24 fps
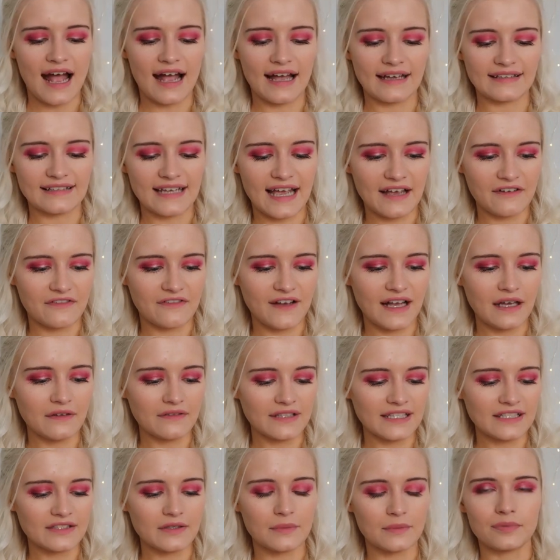and I
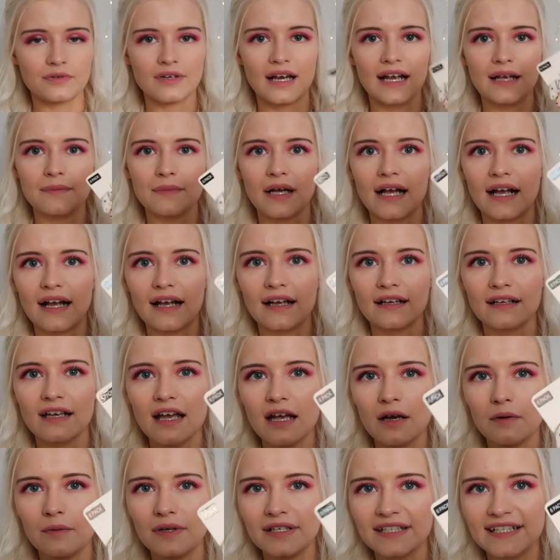found these on Primark
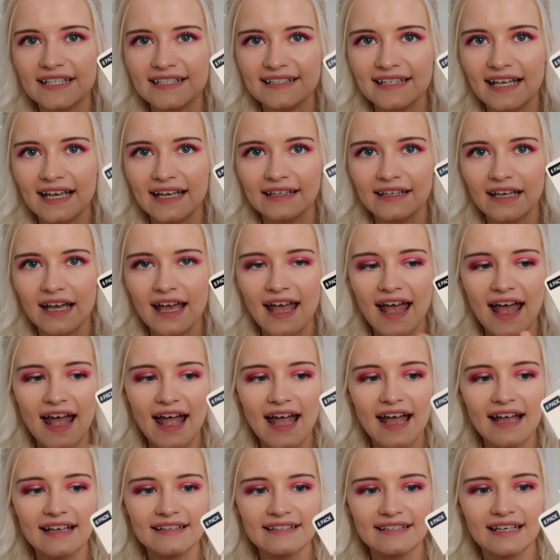which is like a
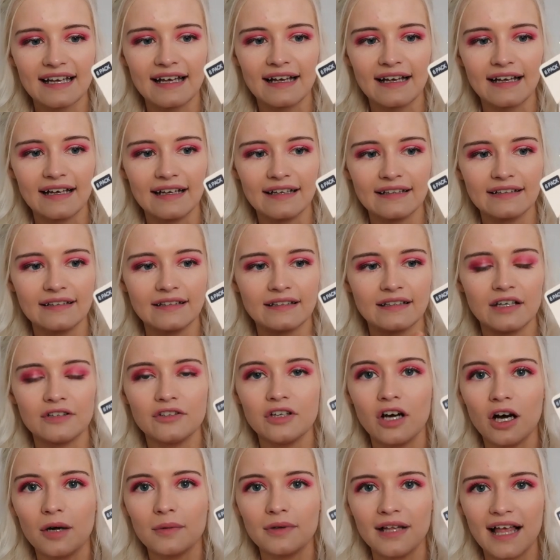hair tie a
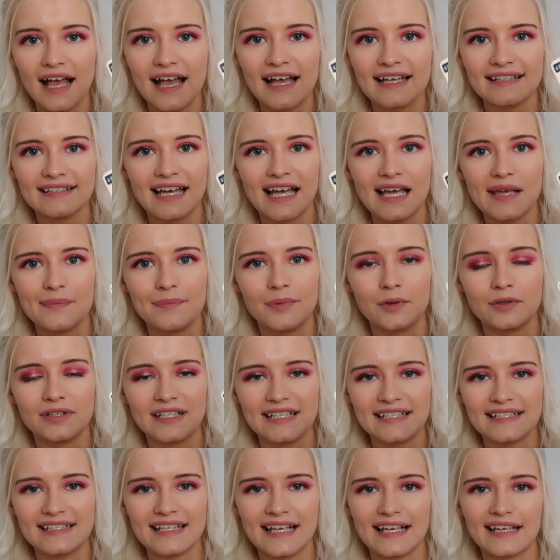normal hair tie but
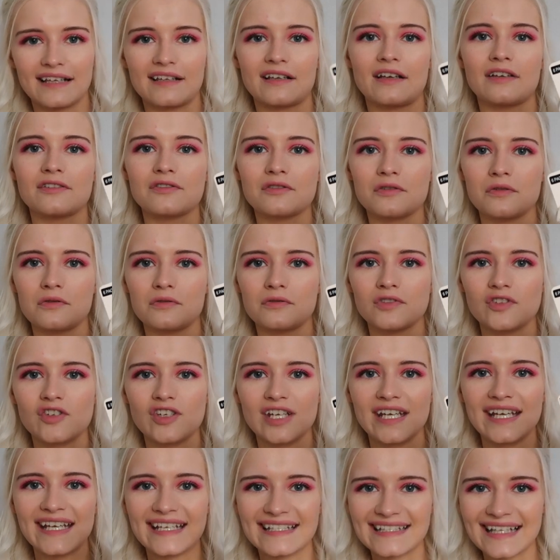it's like a
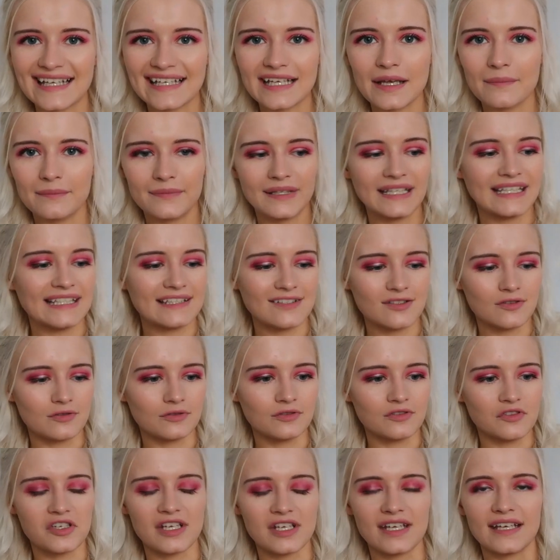scrunchie it's like a mini
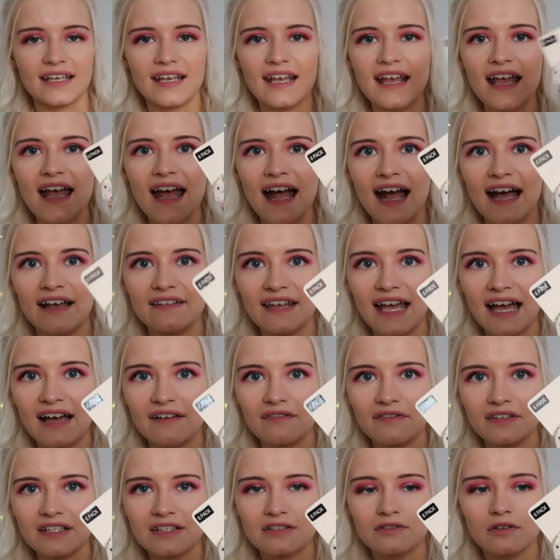scrunchie and they
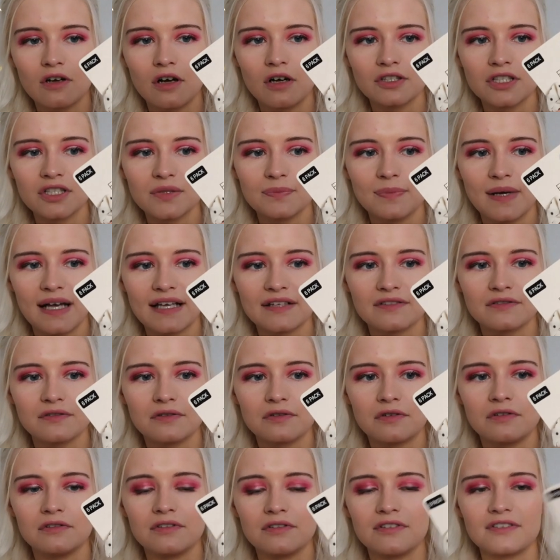have these gorgeous
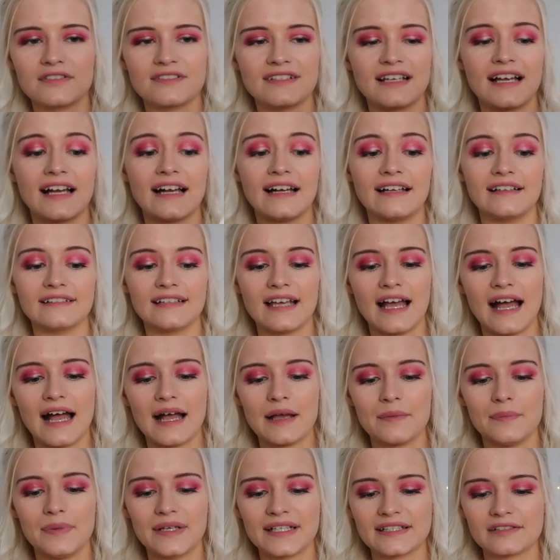pastel colours and
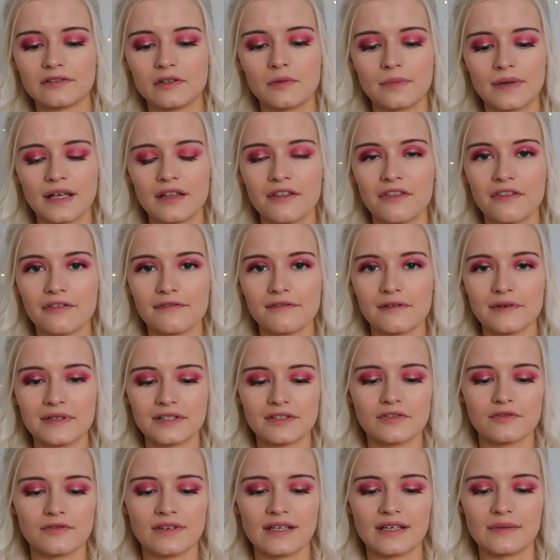I picked up and threw
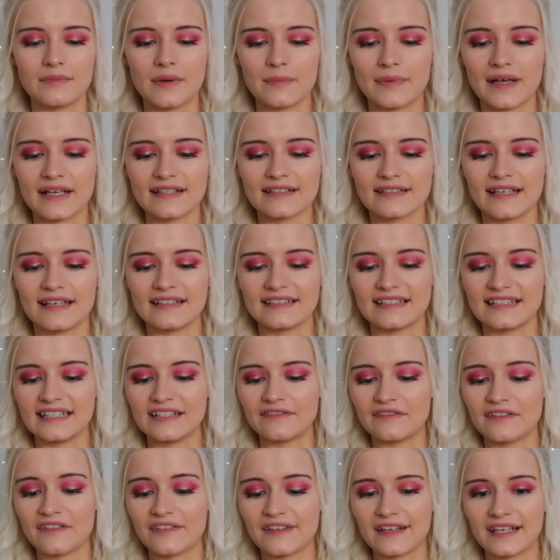it straight in my basket I didn't
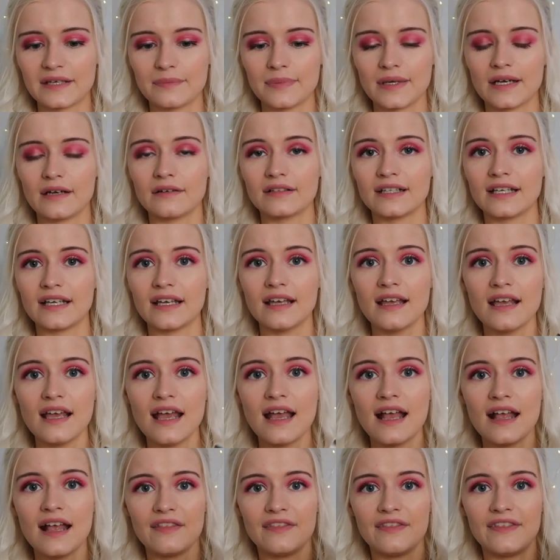even think about it
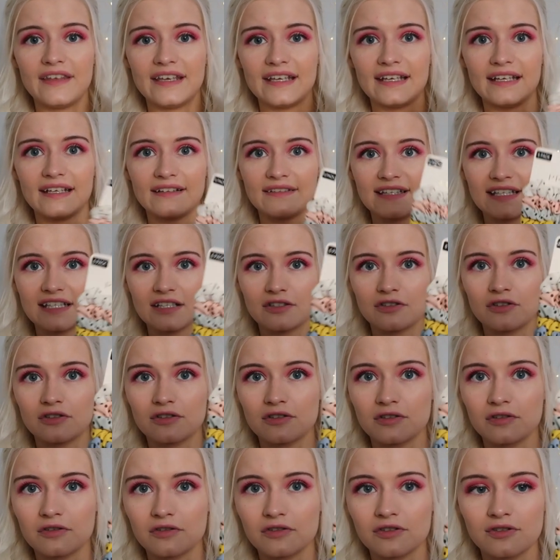they these
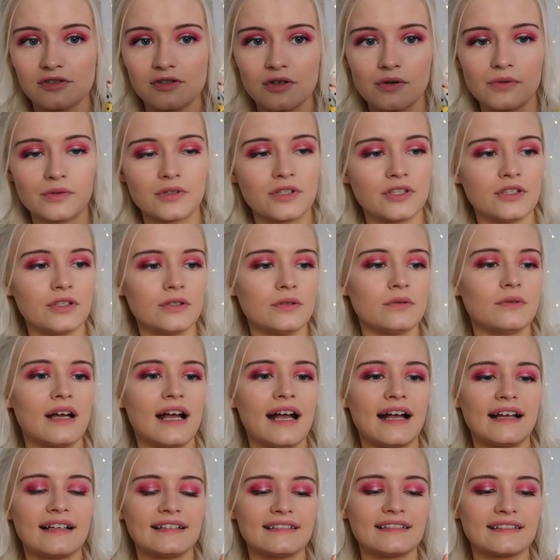just look so cute
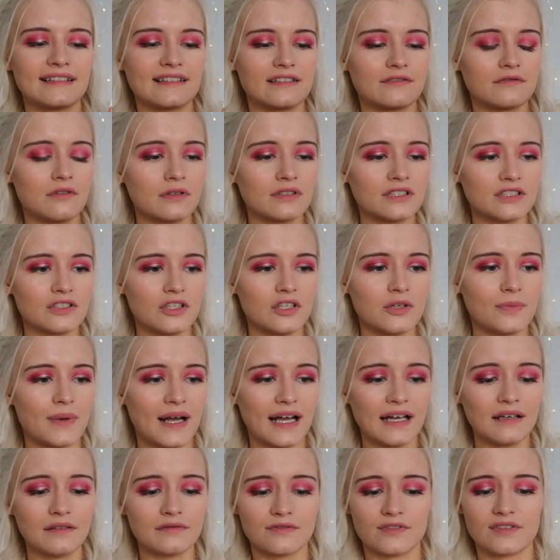and they're only two
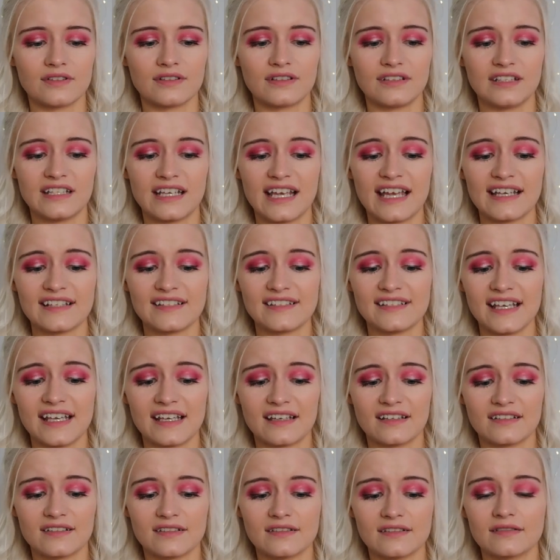pounds and you get
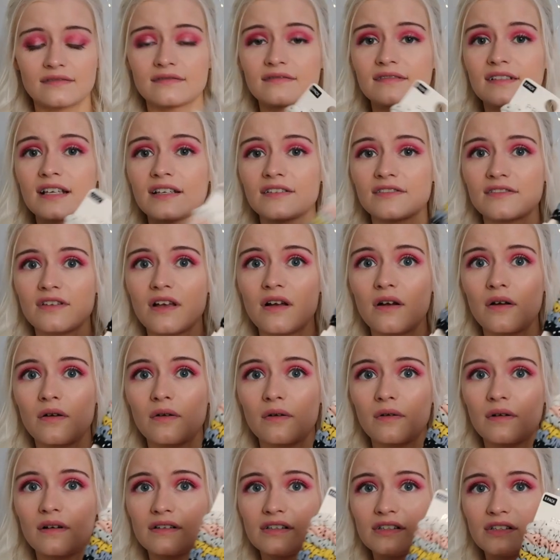six
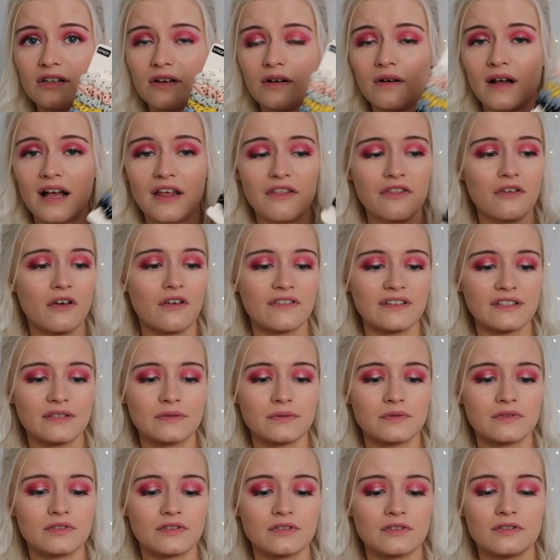so, you know, I thought
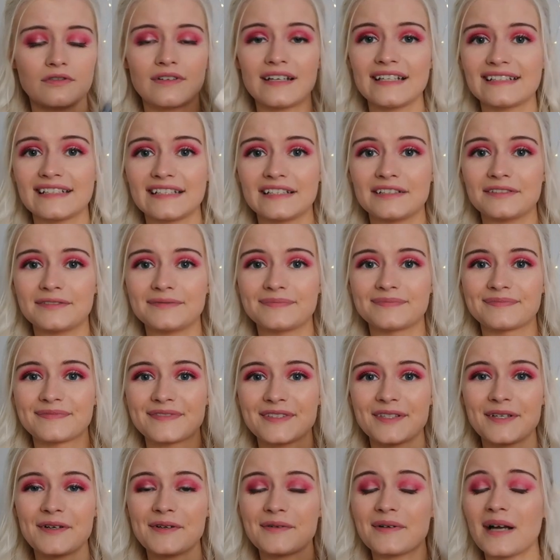this was a great deal.
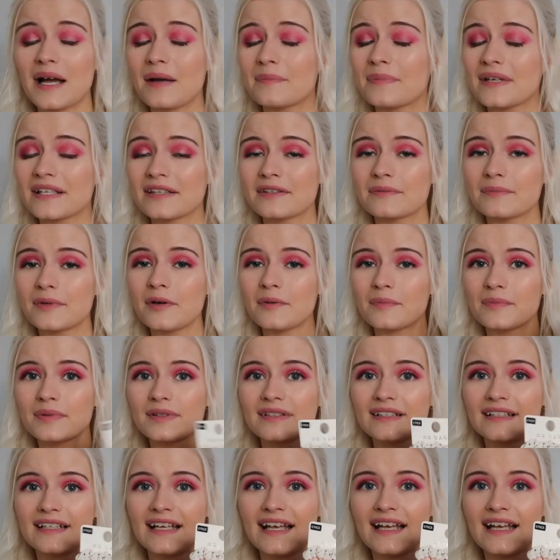So I picked them up